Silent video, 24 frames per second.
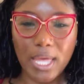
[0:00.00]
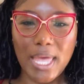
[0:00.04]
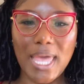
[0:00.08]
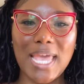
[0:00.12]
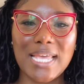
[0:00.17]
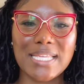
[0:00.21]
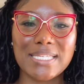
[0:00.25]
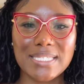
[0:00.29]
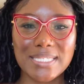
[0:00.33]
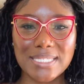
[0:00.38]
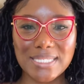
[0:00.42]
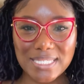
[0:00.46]

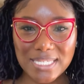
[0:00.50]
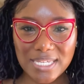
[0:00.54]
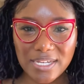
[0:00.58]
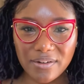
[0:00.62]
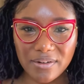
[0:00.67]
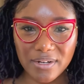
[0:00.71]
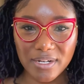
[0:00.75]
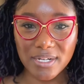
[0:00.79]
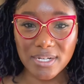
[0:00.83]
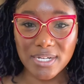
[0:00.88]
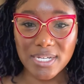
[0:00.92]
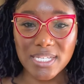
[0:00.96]

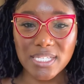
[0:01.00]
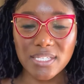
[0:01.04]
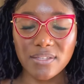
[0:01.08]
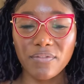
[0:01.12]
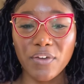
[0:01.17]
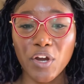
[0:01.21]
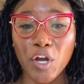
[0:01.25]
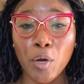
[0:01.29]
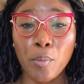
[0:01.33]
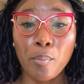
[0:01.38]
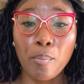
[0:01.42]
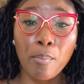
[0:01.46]
exterior is
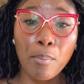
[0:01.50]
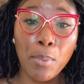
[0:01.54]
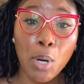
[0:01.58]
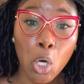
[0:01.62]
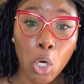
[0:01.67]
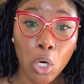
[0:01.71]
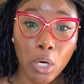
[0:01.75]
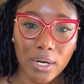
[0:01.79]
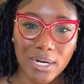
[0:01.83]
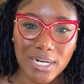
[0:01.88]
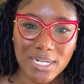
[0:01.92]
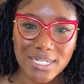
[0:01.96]
very
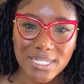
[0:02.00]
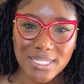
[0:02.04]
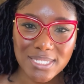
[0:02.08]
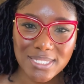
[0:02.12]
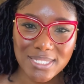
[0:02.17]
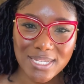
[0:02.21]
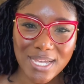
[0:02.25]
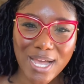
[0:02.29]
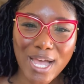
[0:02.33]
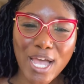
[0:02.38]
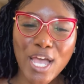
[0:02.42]
porous.